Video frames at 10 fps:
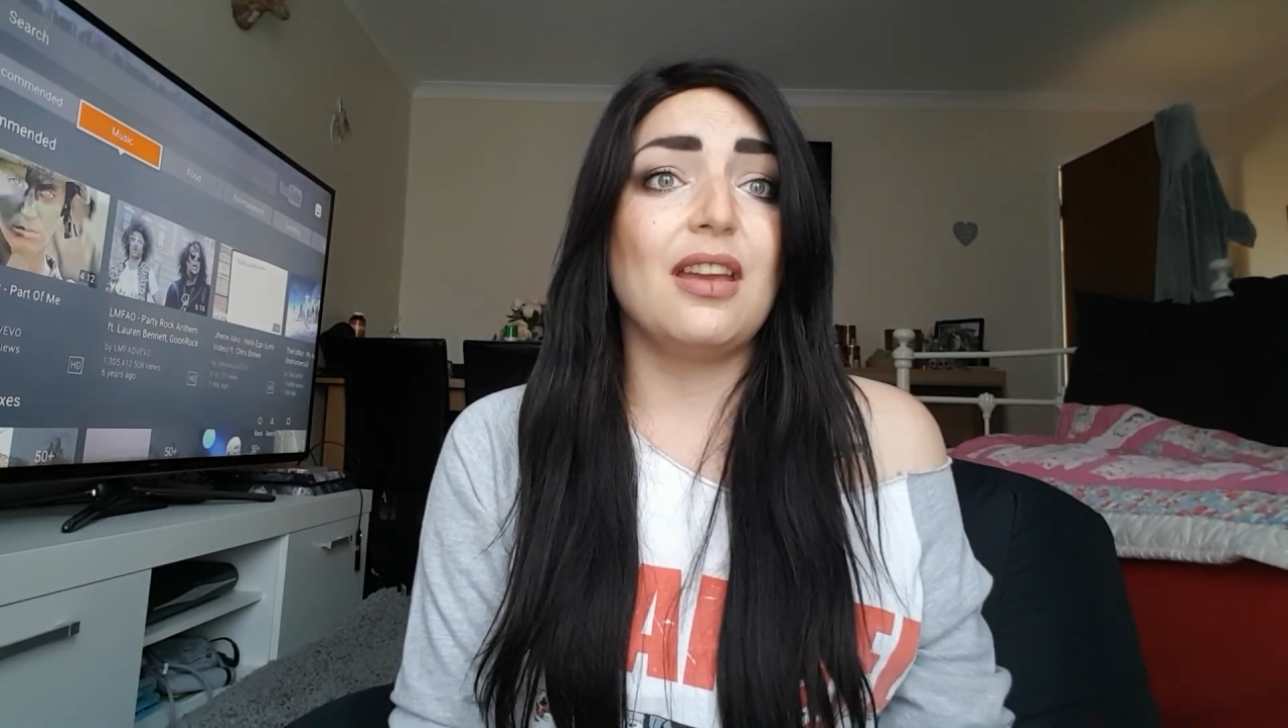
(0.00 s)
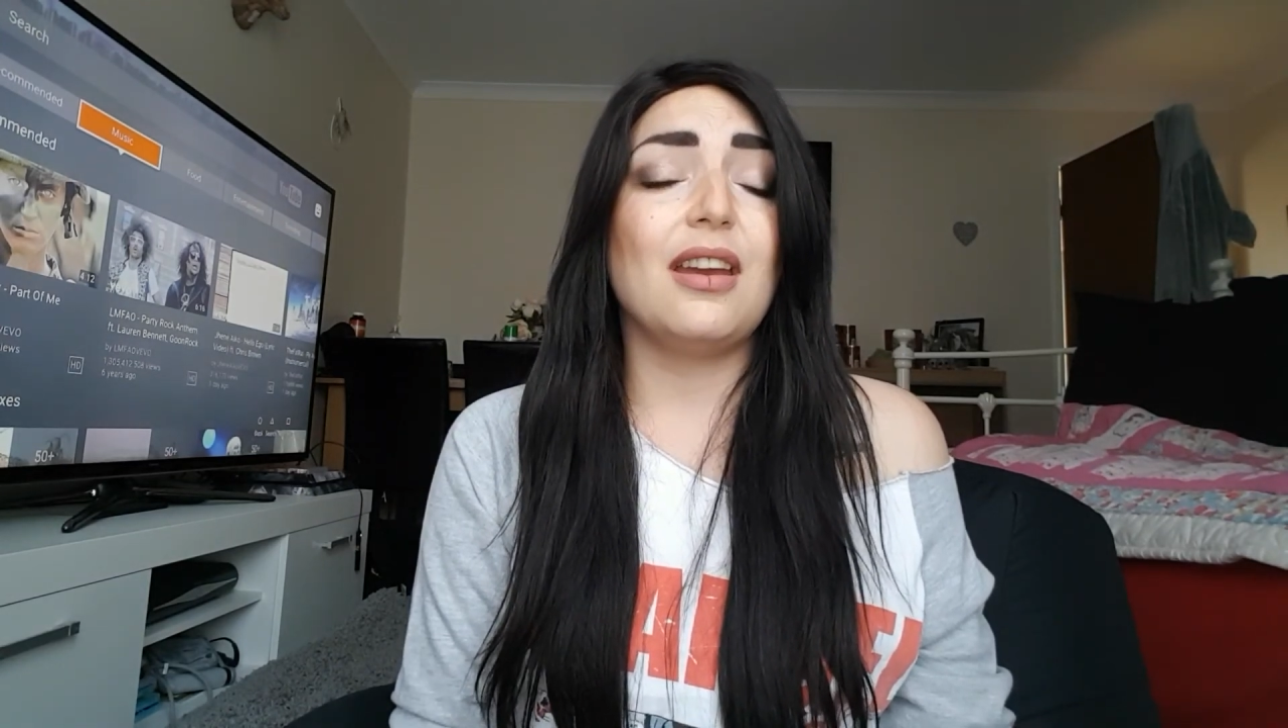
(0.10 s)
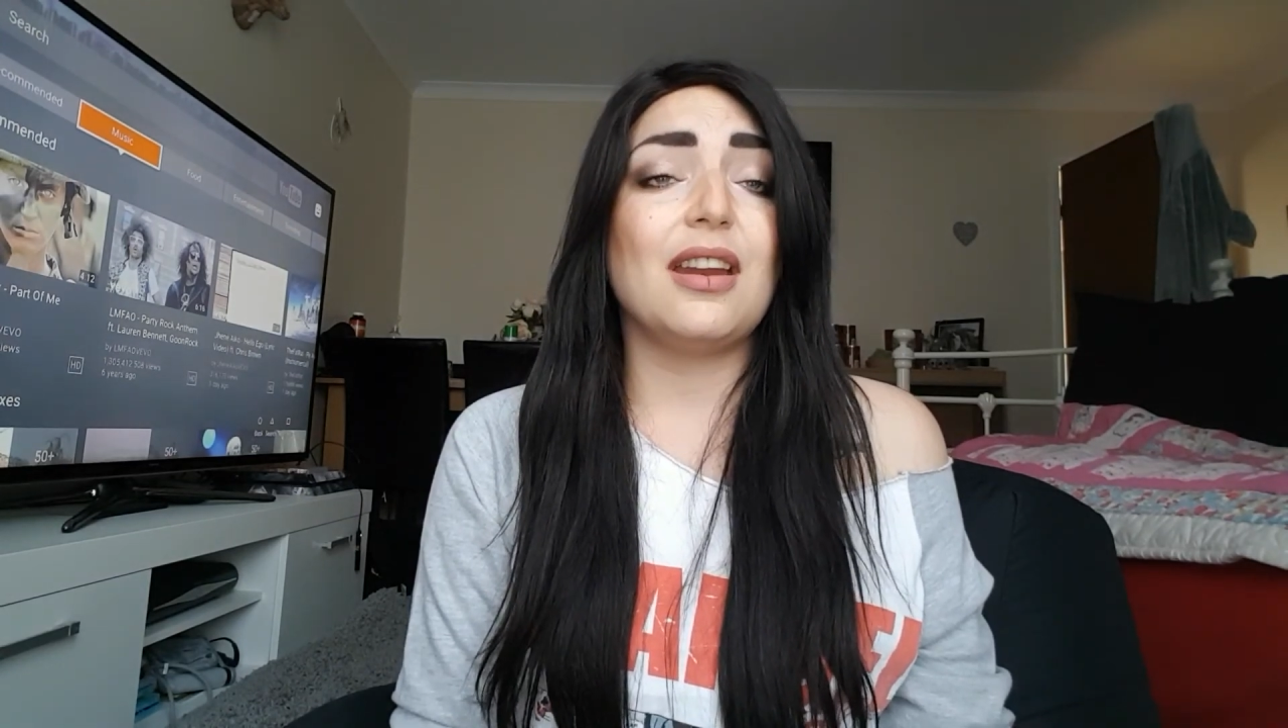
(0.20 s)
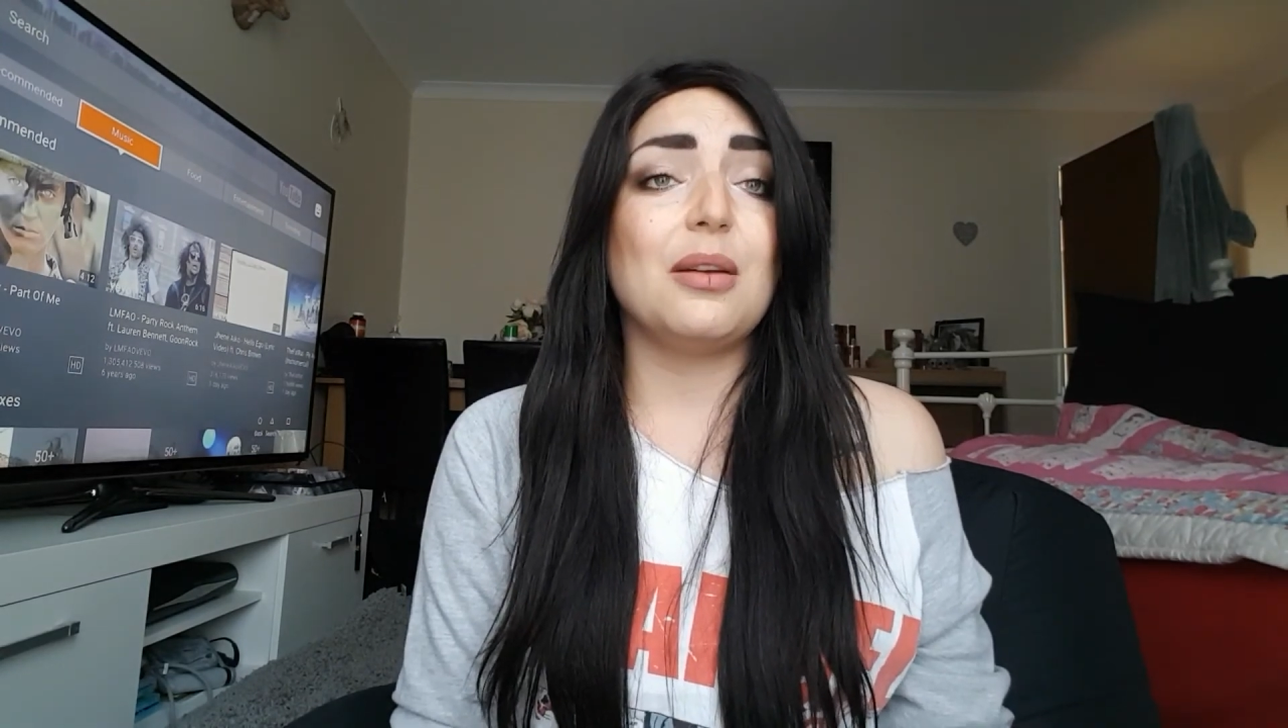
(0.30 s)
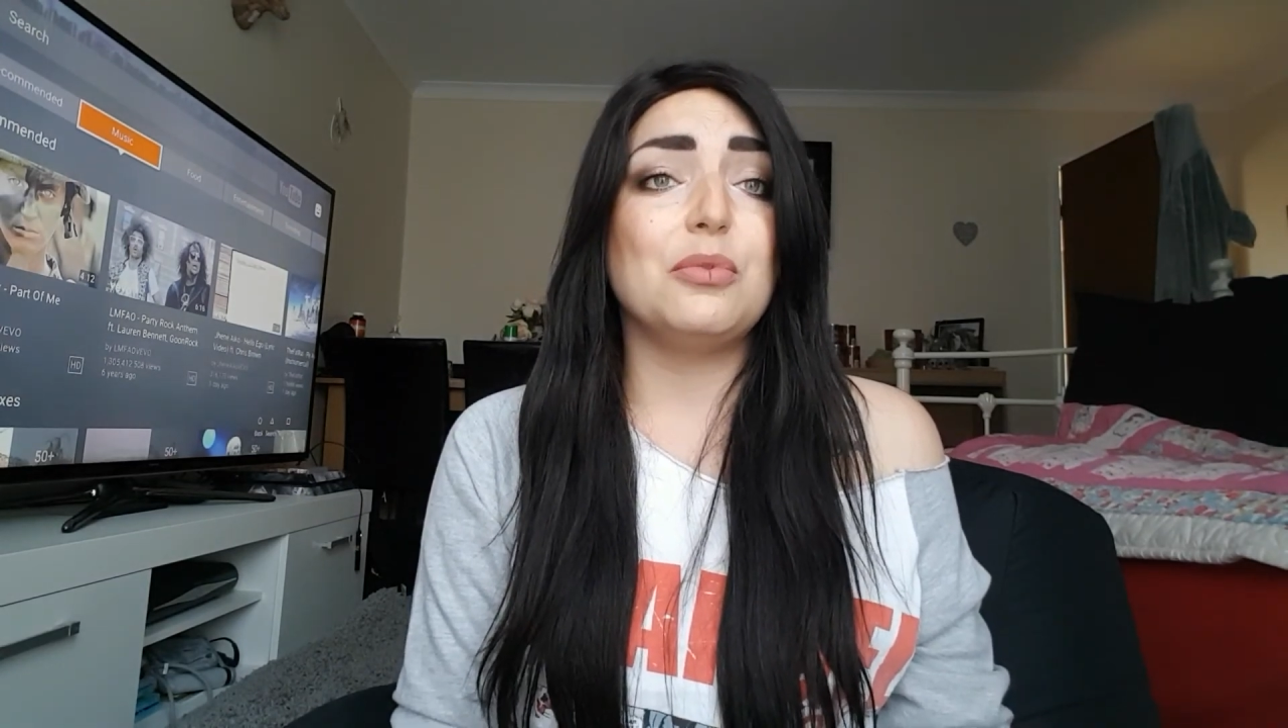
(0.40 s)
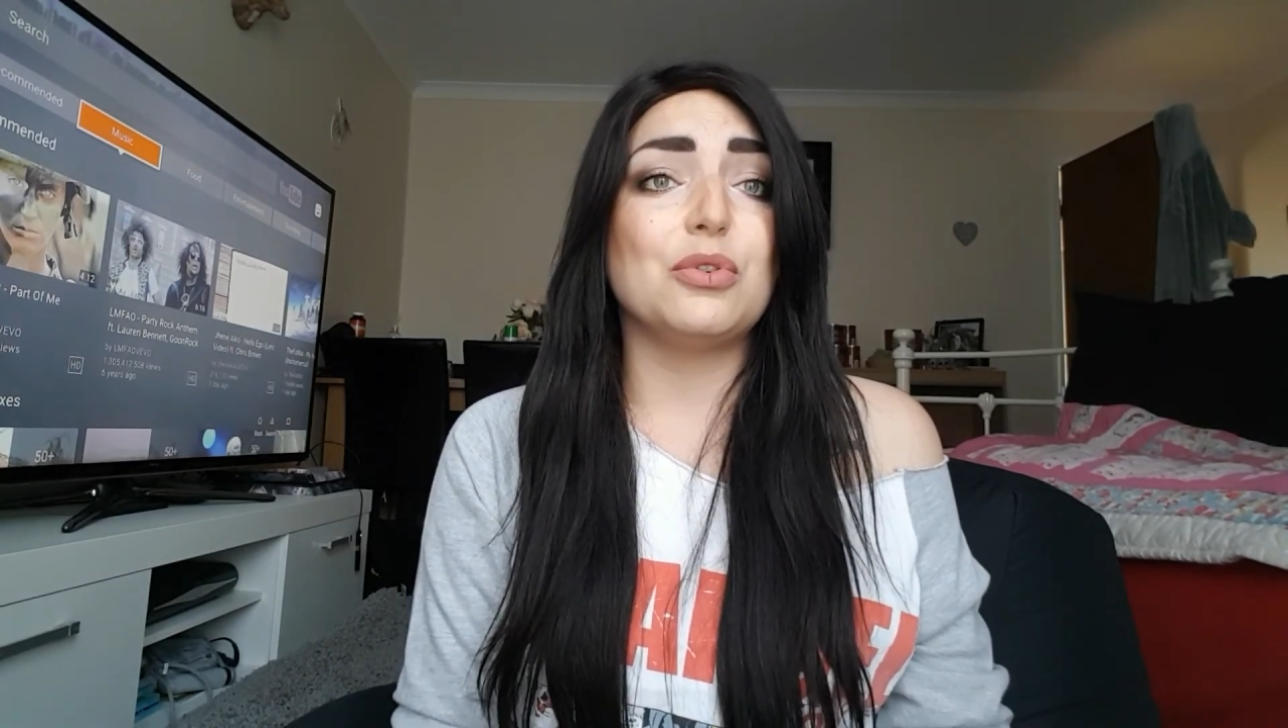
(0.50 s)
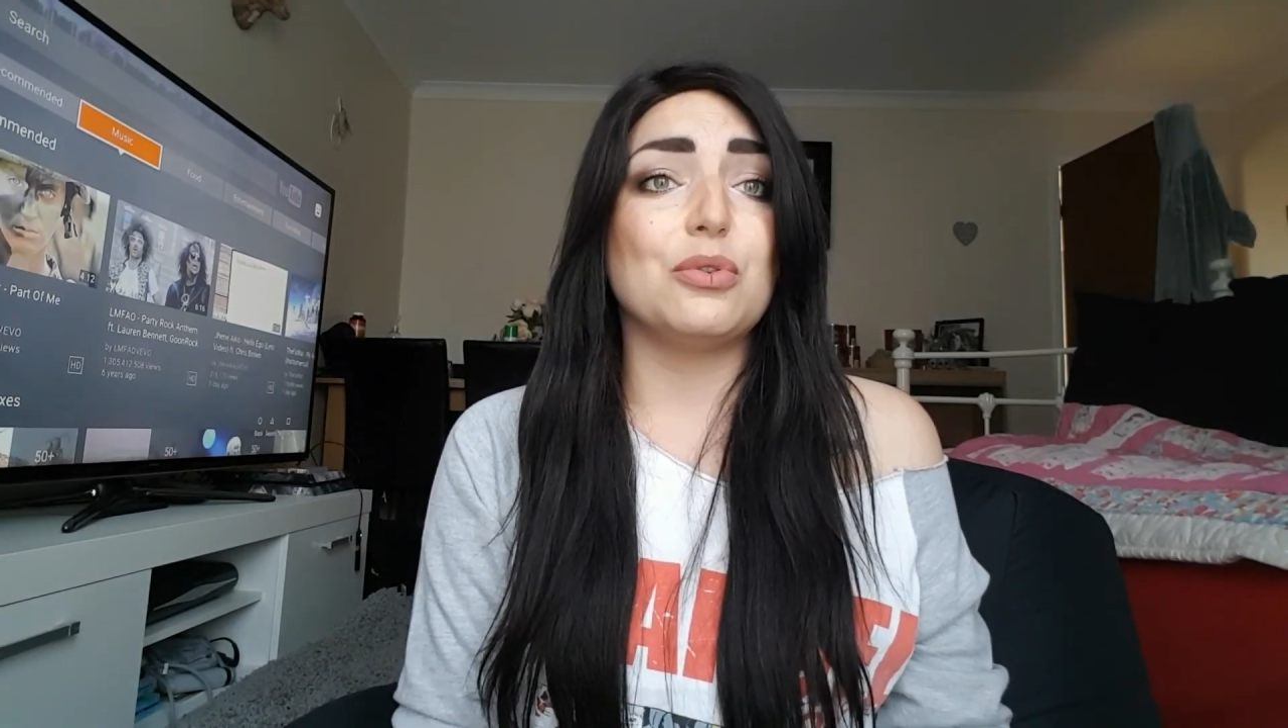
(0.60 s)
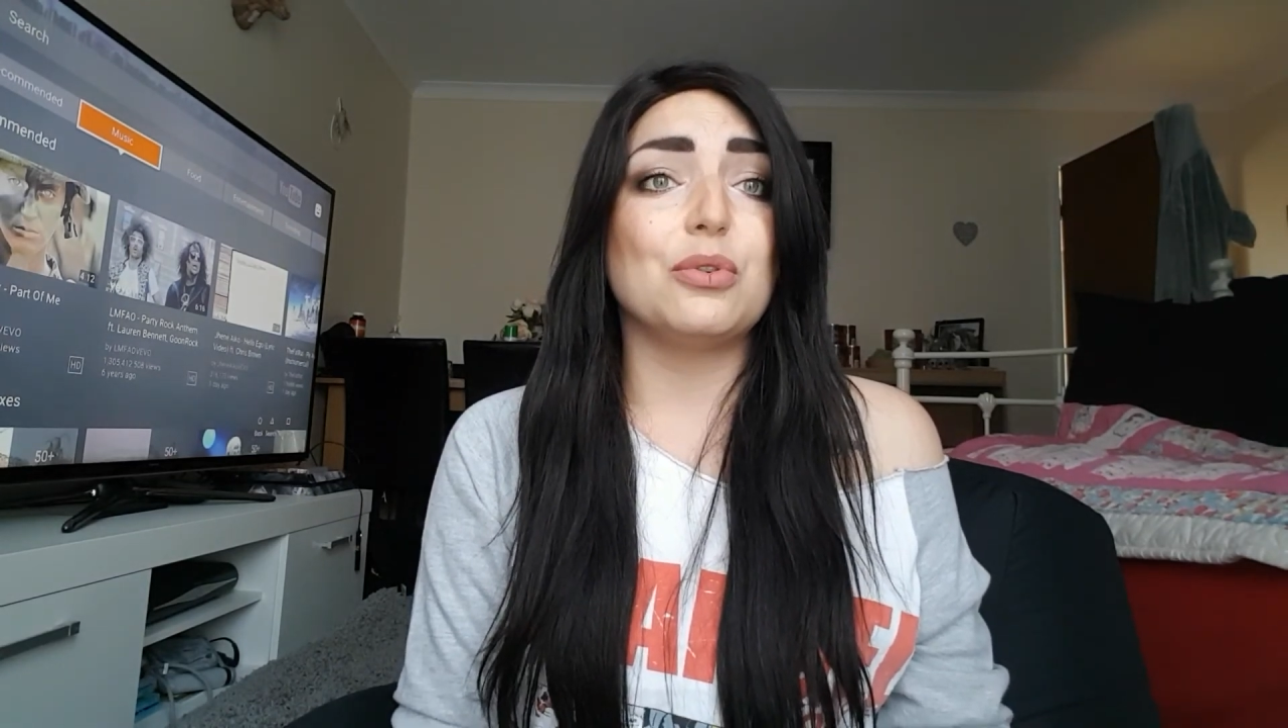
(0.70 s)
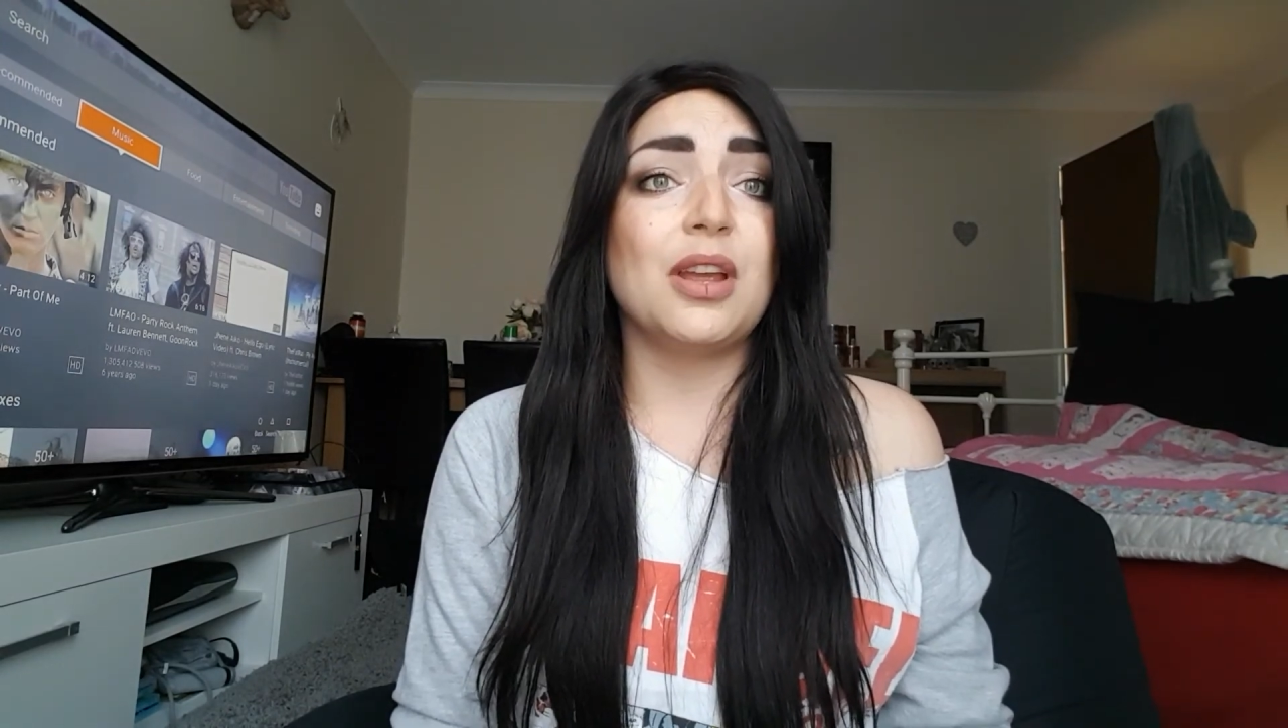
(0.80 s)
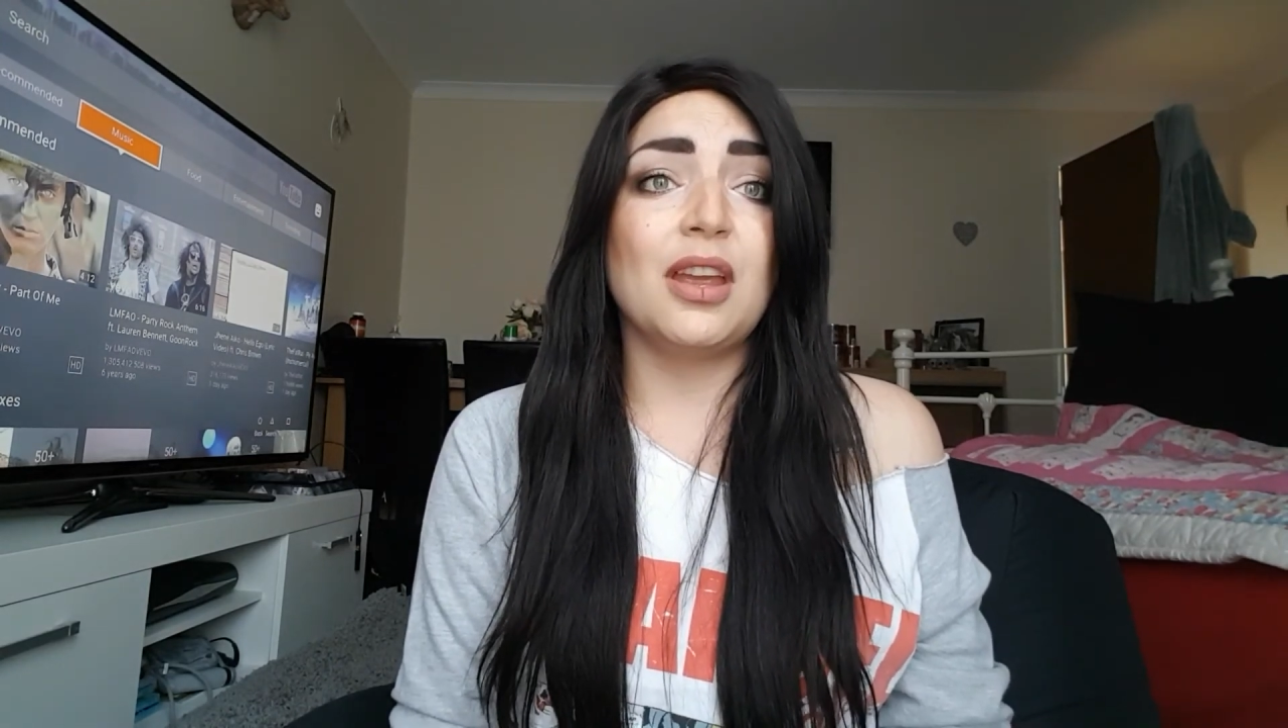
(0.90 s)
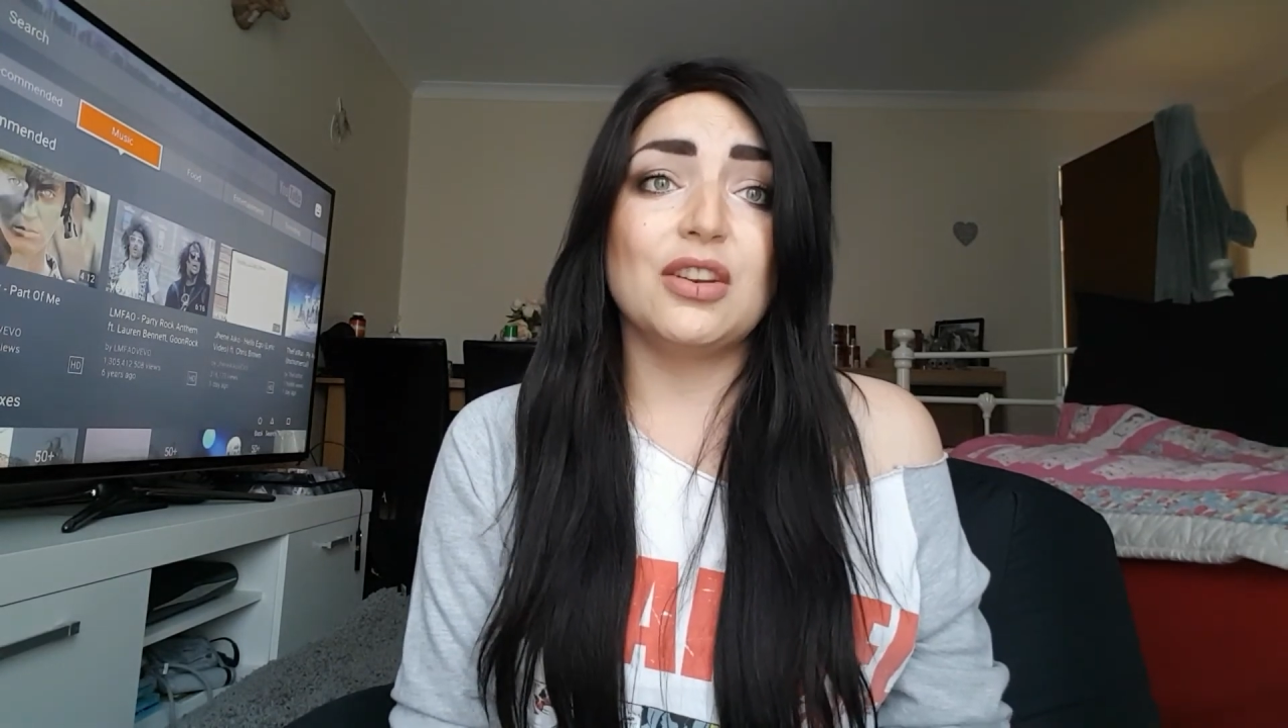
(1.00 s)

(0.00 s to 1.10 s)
And I will go